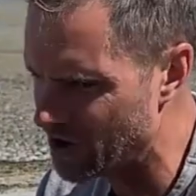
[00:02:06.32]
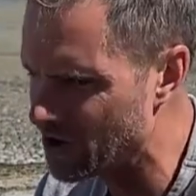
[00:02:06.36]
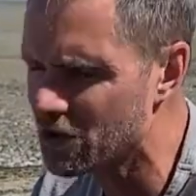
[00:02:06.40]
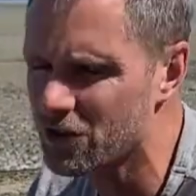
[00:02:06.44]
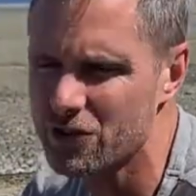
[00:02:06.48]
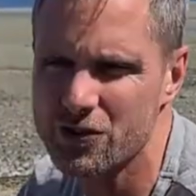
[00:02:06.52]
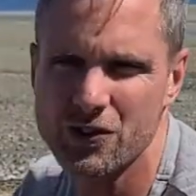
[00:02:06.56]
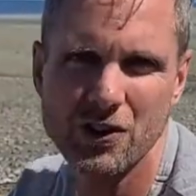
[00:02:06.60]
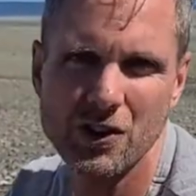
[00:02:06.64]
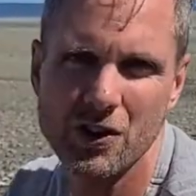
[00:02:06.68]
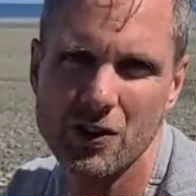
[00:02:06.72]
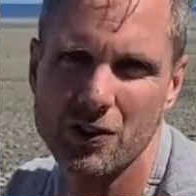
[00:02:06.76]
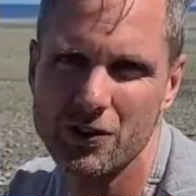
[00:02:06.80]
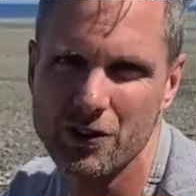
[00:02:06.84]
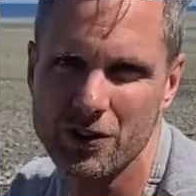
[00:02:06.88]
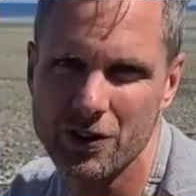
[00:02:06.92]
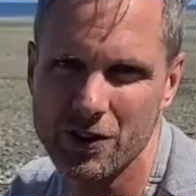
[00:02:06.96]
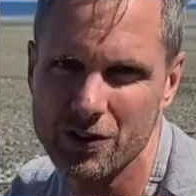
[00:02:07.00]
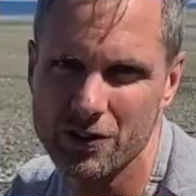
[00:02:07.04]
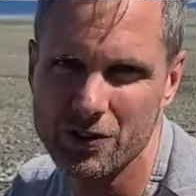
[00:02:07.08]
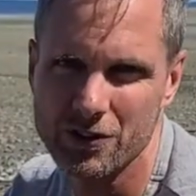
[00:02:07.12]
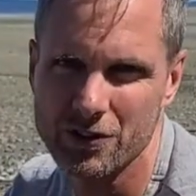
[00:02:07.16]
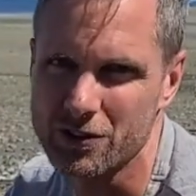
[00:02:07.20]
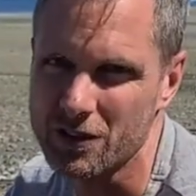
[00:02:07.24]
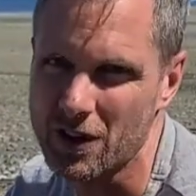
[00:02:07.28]
years and years and
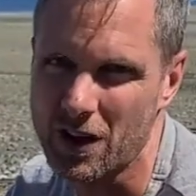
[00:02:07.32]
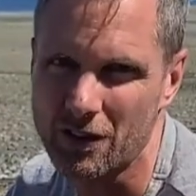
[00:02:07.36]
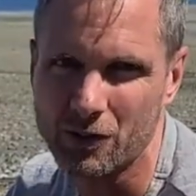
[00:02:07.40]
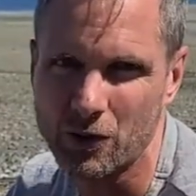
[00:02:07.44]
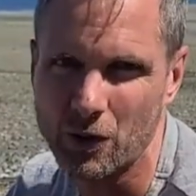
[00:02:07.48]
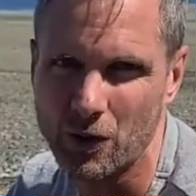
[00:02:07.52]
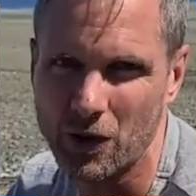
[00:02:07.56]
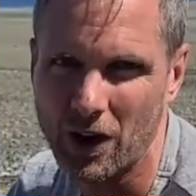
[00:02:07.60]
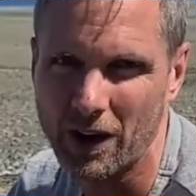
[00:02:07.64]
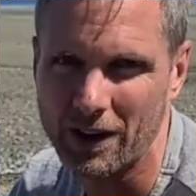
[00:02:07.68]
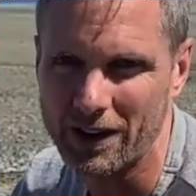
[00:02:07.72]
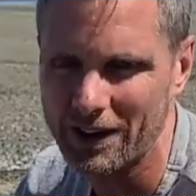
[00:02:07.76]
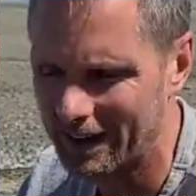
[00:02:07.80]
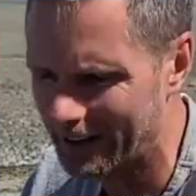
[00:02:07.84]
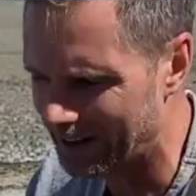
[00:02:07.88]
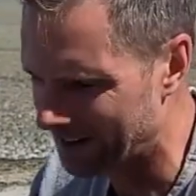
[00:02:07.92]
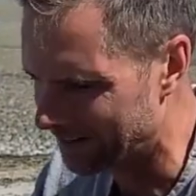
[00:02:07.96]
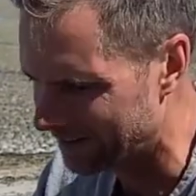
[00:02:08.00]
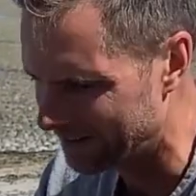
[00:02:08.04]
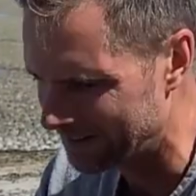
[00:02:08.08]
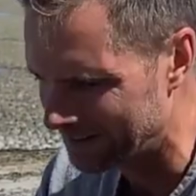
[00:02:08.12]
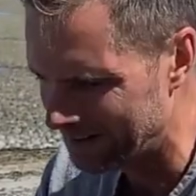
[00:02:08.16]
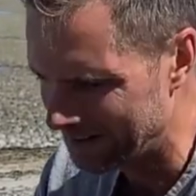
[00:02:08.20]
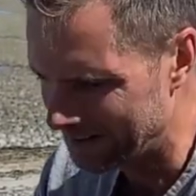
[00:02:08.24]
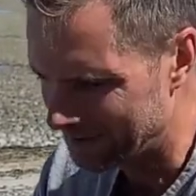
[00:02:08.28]
years of stuff going on in
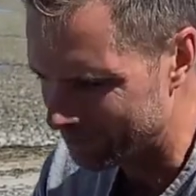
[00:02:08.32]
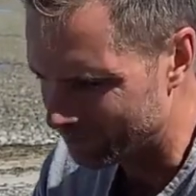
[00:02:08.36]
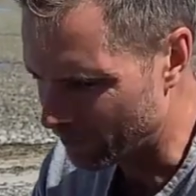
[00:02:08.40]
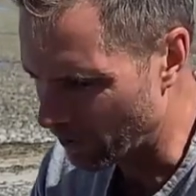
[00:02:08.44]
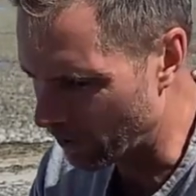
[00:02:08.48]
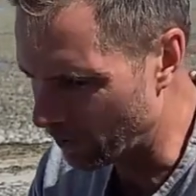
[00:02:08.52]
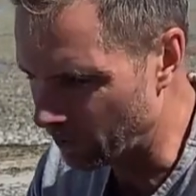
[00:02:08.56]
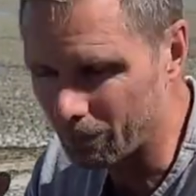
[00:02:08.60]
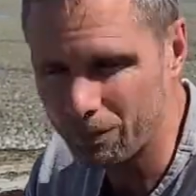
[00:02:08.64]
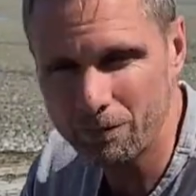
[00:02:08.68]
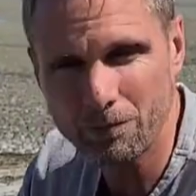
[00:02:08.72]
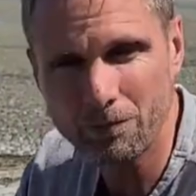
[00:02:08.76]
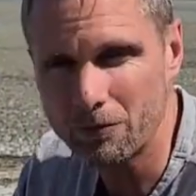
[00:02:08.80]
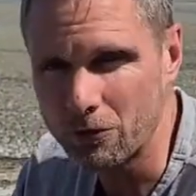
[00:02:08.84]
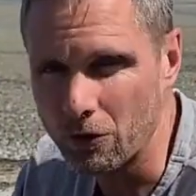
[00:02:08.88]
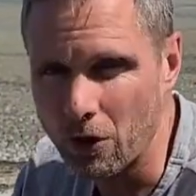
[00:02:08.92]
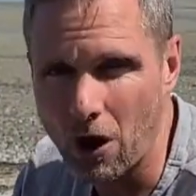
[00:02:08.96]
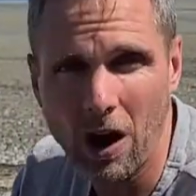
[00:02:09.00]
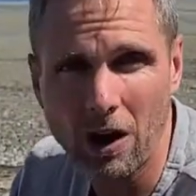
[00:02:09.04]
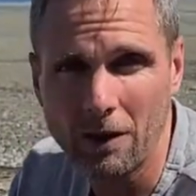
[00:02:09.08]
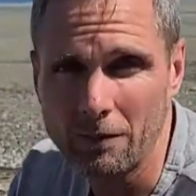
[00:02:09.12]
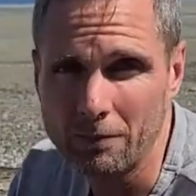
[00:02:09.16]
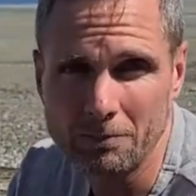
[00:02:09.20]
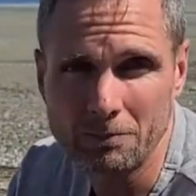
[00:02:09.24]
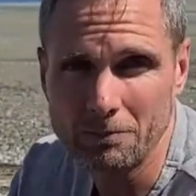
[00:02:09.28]
here. So
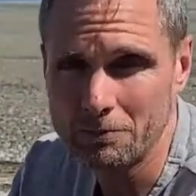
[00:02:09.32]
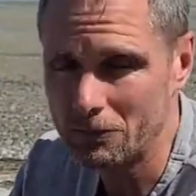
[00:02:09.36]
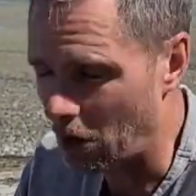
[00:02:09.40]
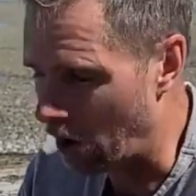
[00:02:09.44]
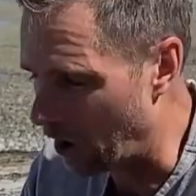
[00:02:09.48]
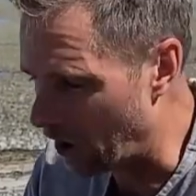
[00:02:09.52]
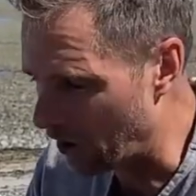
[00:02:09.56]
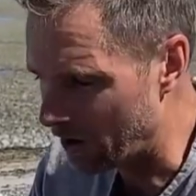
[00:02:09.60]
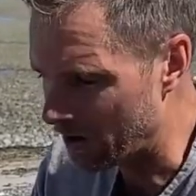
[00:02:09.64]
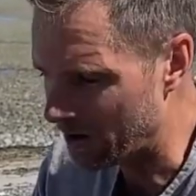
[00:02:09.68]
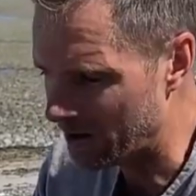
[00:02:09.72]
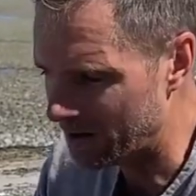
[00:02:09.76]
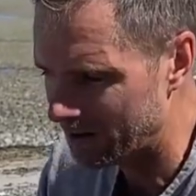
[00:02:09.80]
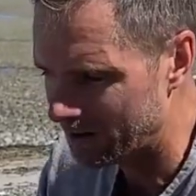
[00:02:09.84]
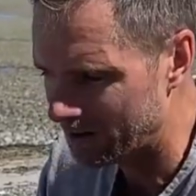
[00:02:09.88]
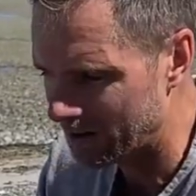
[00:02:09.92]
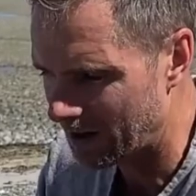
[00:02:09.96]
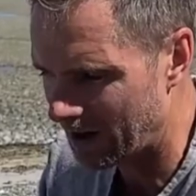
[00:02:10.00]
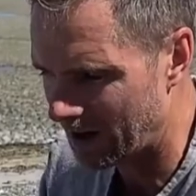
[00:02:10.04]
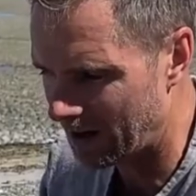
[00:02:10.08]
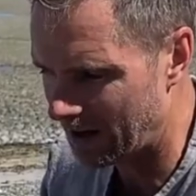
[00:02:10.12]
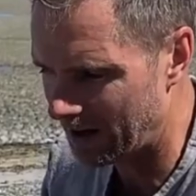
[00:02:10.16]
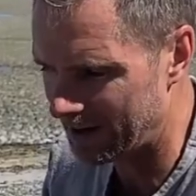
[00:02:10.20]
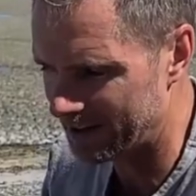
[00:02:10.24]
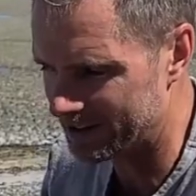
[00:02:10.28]
not hard,
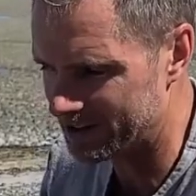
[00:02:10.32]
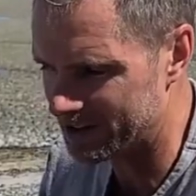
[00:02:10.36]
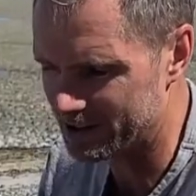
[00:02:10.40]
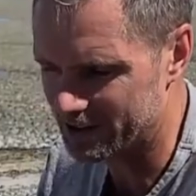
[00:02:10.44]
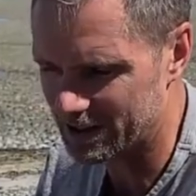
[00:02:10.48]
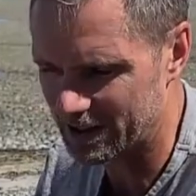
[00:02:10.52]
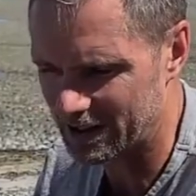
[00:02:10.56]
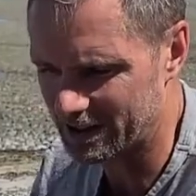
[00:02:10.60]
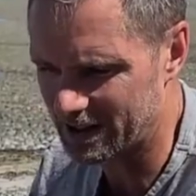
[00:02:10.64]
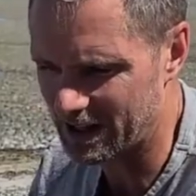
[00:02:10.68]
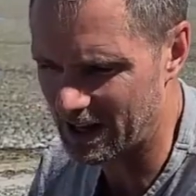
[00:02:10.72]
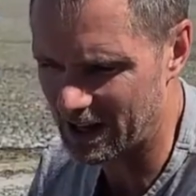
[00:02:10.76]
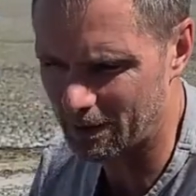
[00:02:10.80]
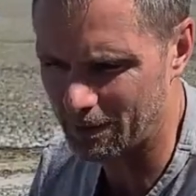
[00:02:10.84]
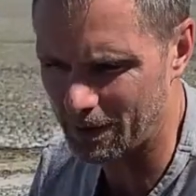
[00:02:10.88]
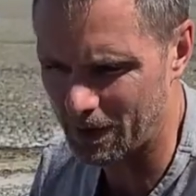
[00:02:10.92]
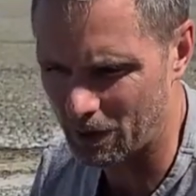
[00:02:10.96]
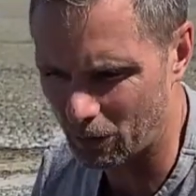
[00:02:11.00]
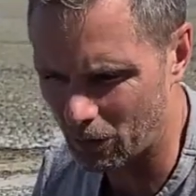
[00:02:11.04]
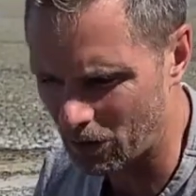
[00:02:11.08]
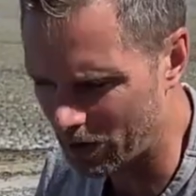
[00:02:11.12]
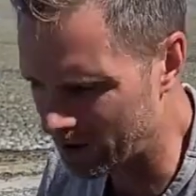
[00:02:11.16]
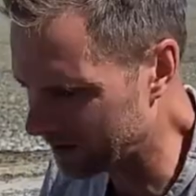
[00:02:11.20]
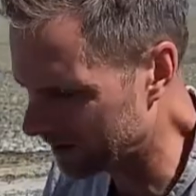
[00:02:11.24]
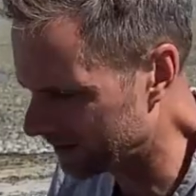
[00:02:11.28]
uh, it's just gonna take a bit
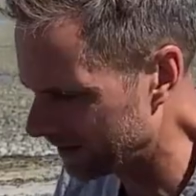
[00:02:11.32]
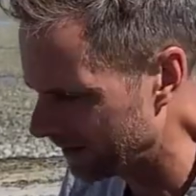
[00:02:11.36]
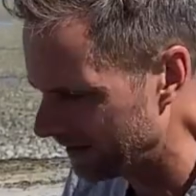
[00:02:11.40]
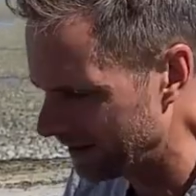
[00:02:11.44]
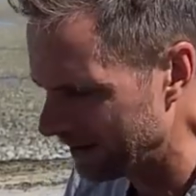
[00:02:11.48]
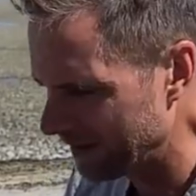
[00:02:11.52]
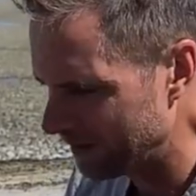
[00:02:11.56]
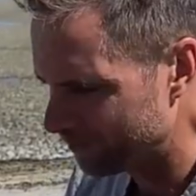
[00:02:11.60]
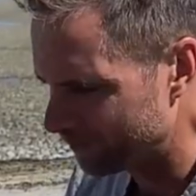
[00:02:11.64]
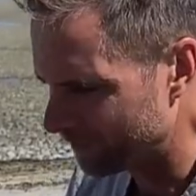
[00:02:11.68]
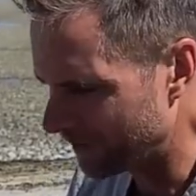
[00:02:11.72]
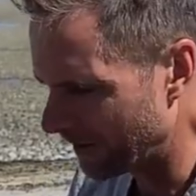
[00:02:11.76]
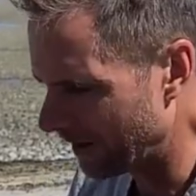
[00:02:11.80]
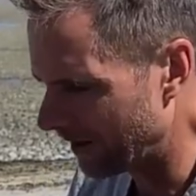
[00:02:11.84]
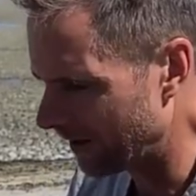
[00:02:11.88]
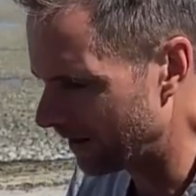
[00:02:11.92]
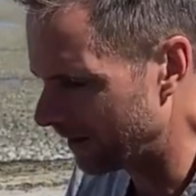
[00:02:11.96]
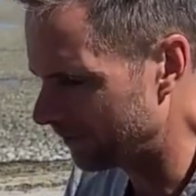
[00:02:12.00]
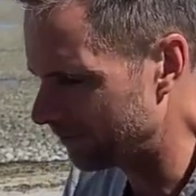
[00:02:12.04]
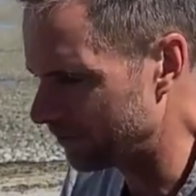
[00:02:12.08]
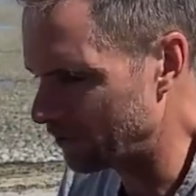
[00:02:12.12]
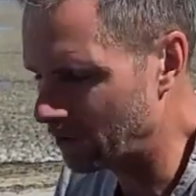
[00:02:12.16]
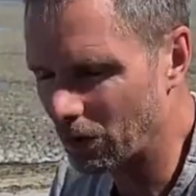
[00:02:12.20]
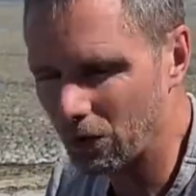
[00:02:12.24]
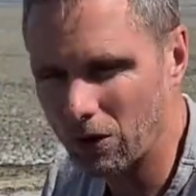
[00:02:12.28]
of work.
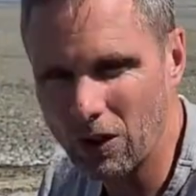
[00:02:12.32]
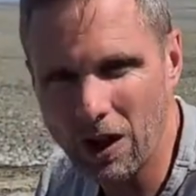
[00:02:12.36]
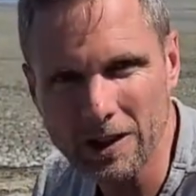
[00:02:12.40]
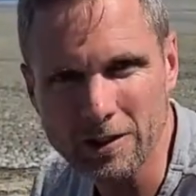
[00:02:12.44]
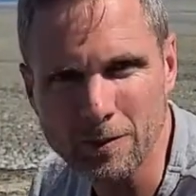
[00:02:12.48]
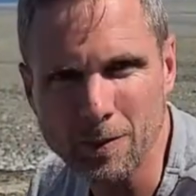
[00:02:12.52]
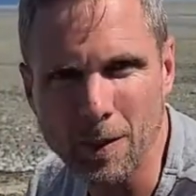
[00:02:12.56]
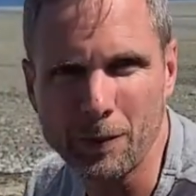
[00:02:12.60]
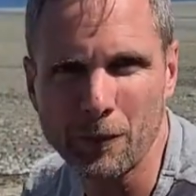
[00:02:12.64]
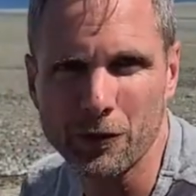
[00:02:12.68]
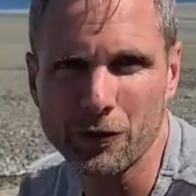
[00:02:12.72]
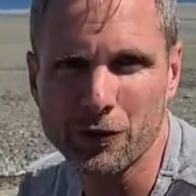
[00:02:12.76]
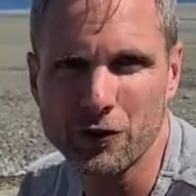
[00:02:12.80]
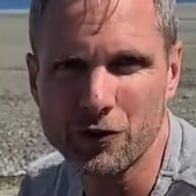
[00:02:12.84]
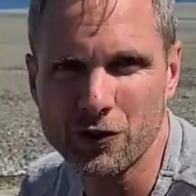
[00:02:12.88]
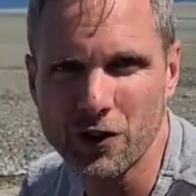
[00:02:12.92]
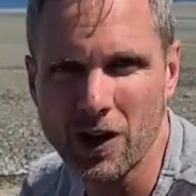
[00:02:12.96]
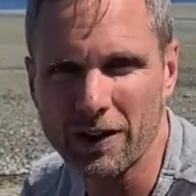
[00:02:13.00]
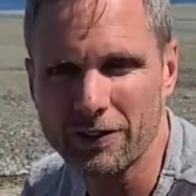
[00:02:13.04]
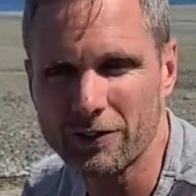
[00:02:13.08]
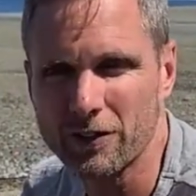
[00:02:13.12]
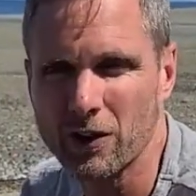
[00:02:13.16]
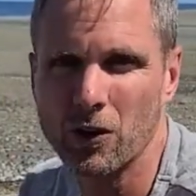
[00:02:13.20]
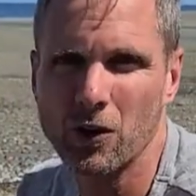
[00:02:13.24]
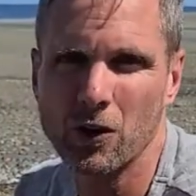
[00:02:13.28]
Um, you know, lots of people
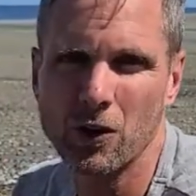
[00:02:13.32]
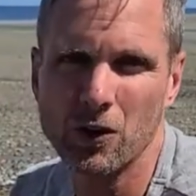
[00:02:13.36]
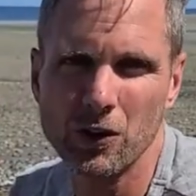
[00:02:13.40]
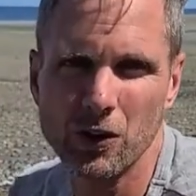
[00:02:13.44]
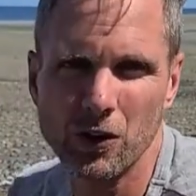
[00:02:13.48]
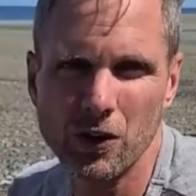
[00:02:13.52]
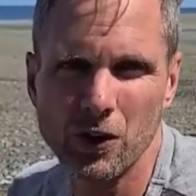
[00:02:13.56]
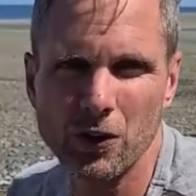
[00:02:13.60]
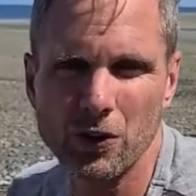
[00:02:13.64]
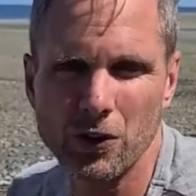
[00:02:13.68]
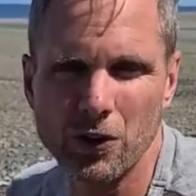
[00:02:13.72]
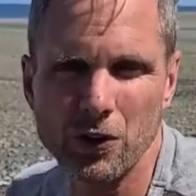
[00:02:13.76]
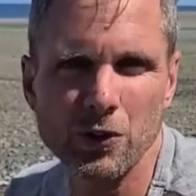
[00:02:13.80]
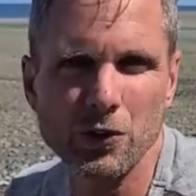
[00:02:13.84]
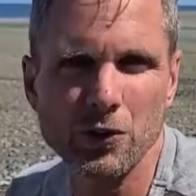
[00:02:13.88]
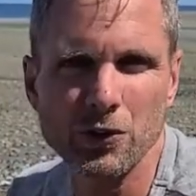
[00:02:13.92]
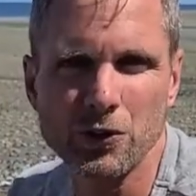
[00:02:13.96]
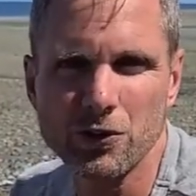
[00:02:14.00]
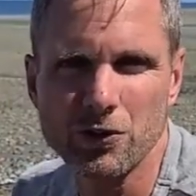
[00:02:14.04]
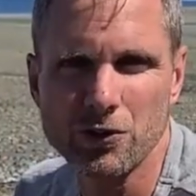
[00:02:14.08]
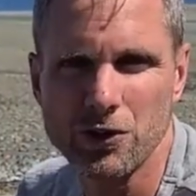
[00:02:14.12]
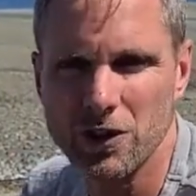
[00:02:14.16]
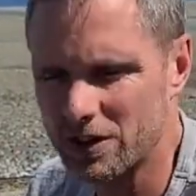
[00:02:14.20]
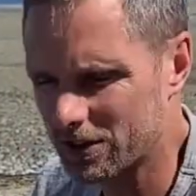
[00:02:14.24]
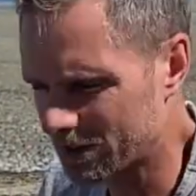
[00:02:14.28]
suggest, oh, you know,
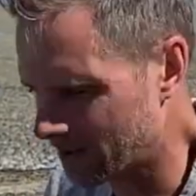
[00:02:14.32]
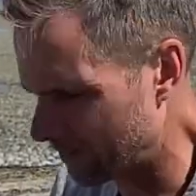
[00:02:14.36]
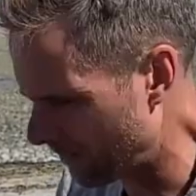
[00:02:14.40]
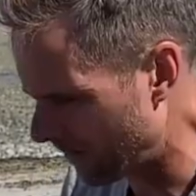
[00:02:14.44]
use this